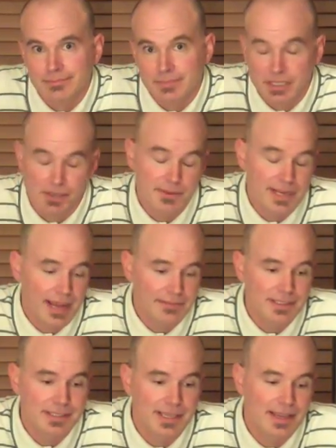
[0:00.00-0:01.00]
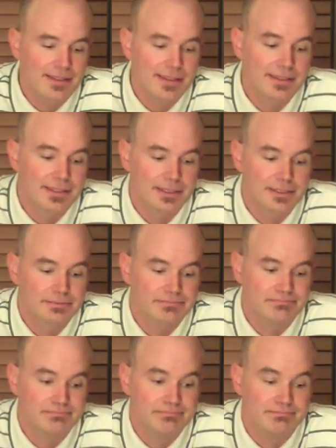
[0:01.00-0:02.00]
So we have to say that they're
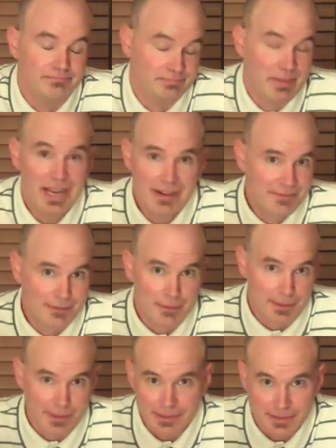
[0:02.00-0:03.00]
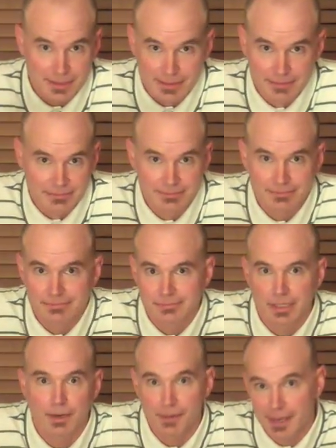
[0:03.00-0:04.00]
metaphors
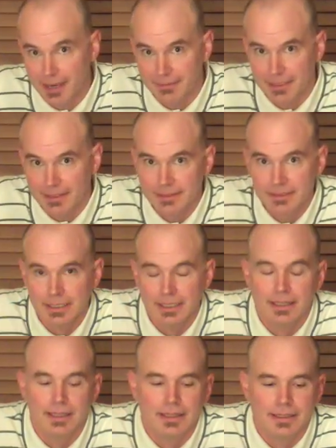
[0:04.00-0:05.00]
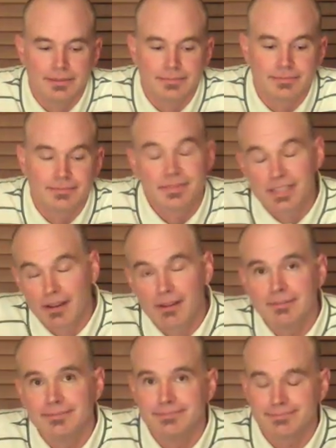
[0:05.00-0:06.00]
or whatever.
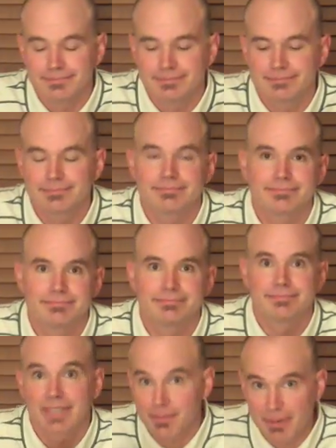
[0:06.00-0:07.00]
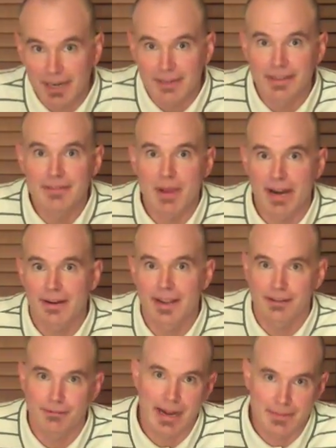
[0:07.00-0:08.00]
So apparently
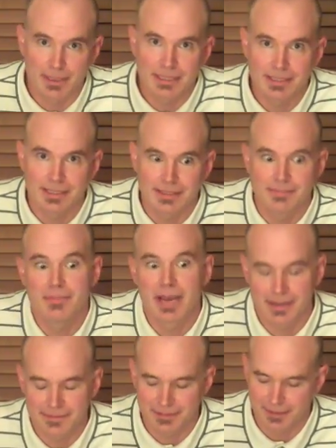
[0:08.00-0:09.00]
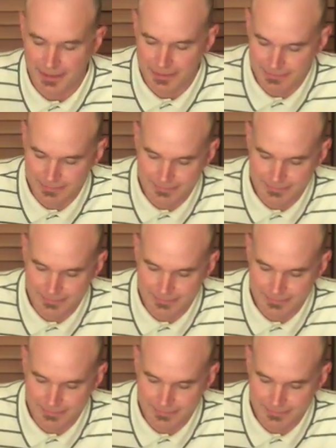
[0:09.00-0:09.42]
marrying rapists is a metaphor.